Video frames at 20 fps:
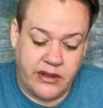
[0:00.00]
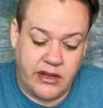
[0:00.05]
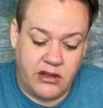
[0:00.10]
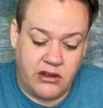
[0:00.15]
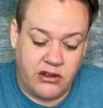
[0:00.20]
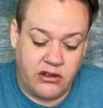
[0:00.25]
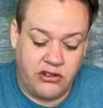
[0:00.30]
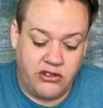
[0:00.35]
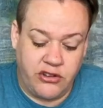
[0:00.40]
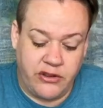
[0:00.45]
It
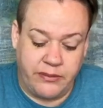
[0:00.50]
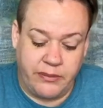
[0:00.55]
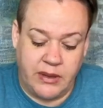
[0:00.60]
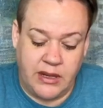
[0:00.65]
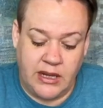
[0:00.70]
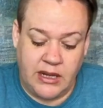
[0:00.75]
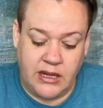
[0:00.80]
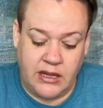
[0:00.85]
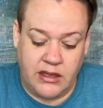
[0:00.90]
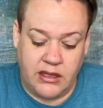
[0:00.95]
could just
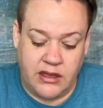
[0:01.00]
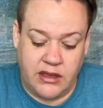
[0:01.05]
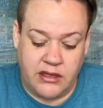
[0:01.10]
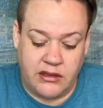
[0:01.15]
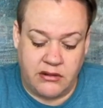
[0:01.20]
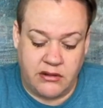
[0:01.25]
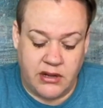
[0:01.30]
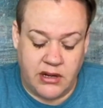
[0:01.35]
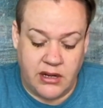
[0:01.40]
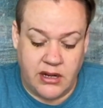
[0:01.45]
be that
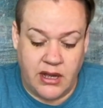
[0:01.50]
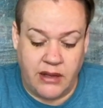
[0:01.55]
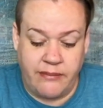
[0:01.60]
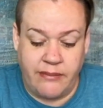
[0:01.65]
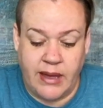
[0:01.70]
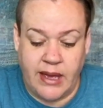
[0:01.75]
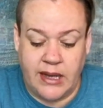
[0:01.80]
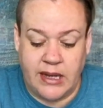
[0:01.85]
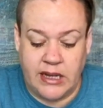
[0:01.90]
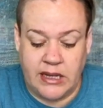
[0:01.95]
they're going to come
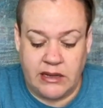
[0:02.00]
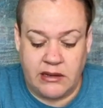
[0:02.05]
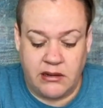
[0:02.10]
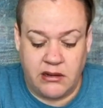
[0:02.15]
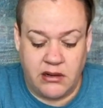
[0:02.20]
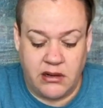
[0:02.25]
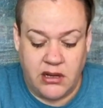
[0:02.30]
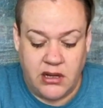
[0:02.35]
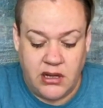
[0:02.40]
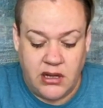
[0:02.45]
back
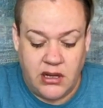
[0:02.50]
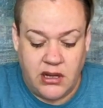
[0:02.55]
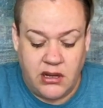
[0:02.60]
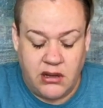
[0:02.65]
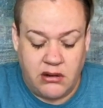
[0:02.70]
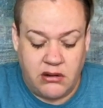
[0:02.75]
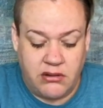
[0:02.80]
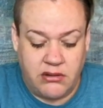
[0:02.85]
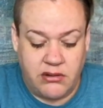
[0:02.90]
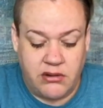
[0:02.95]
in,
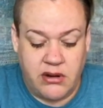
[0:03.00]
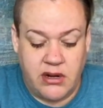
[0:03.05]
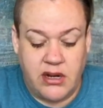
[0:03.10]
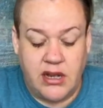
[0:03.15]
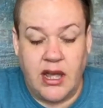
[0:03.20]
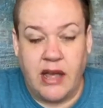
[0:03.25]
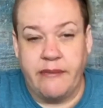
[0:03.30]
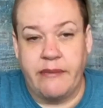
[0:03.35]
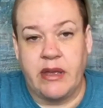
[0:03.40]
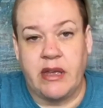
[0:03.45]
or they're going
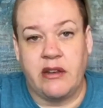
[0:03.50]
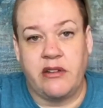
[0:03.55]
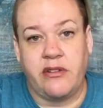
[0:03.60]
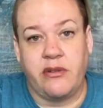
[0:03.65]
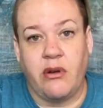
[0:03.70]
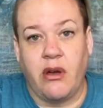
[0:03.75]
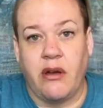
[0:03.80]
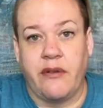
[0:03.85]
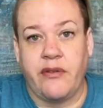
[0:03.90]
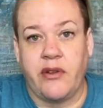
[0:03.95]
to come in
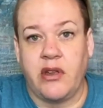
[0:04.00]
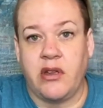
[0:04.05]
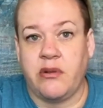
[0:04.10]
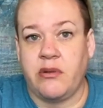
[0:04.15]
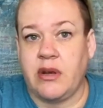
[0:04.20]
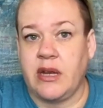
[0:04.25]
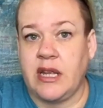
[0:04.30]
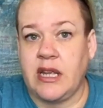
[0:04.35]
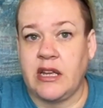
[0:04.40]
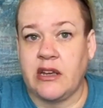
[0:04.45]
to offer you
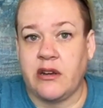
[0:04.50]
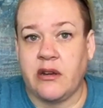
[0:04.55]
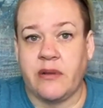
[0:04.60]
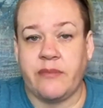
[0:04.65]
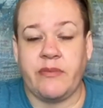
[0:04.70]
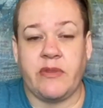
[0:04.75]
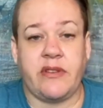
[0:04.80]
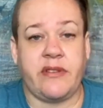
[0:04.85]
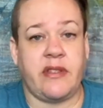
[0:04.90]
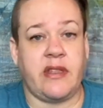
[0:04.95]
an ear
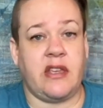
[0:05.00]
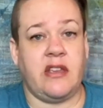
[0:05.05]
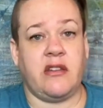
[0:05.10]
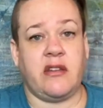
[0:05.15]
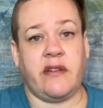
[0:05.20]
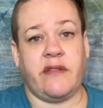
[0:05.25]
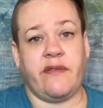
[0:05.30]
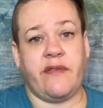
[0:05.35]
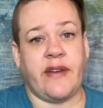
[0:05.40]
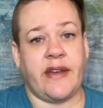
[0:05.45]
so that you
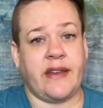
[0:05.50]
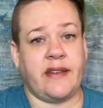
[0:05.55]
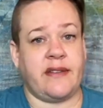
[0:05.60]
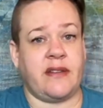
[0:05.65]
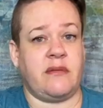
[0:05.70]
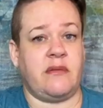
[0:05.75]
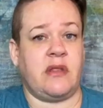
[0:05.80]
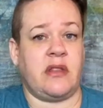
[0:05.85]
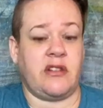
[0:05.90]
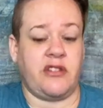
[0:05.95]
can vent
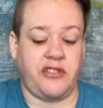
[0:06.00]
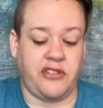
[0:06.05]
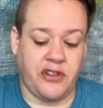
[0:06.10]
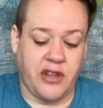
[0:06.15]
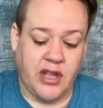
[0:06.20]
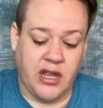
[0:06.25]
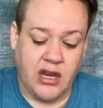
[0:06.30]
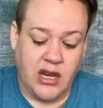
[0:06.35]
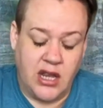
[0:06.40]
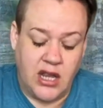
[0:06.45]
some of this
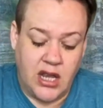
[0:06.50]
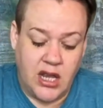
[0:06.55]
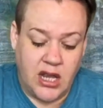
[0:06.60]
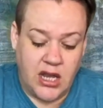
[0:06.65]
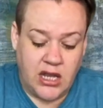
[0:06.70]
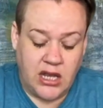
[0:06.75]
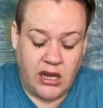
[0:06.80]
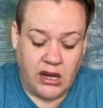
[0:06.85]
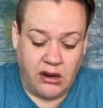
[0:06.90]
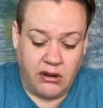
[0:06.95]
shit,
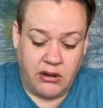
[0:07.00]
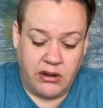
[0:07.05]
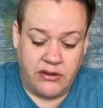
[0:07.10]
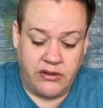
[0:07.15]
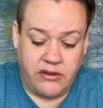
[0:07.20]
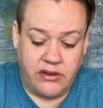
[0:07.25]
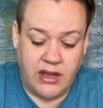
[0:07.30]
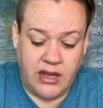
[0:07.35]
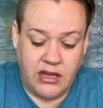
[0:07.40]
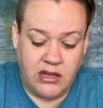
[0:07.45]
and
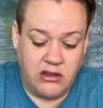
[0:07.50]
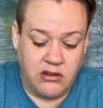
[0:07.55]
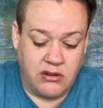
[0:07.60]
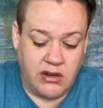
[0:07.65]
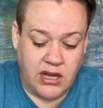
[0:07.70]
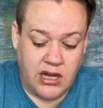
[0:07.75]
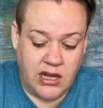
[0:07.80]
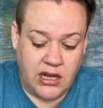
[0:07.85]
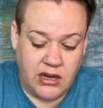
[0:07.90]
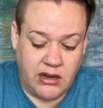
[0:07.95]
so that you
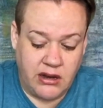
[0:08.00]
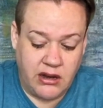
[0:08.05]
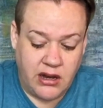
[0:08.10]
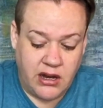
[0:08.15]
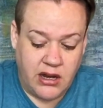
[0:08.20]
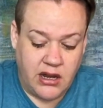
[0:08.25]
can